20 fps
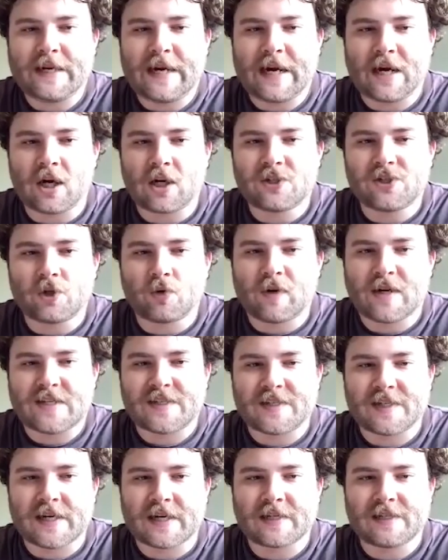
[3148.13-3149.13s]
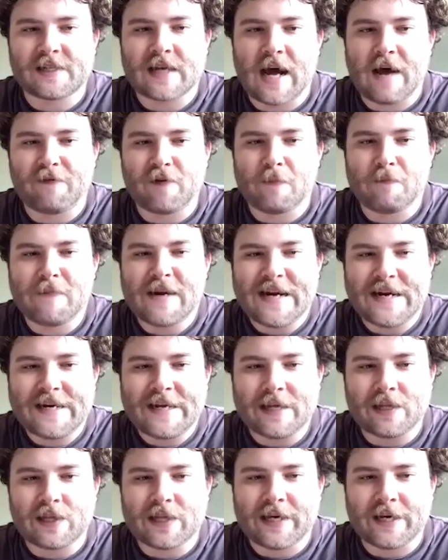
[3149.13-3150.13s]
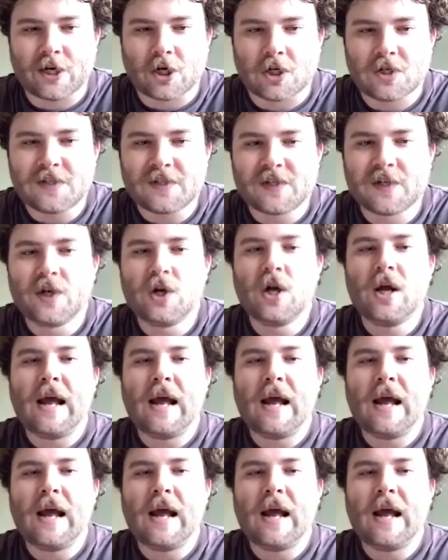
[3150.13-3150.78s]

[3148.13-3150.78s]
characteristics of immediate leaders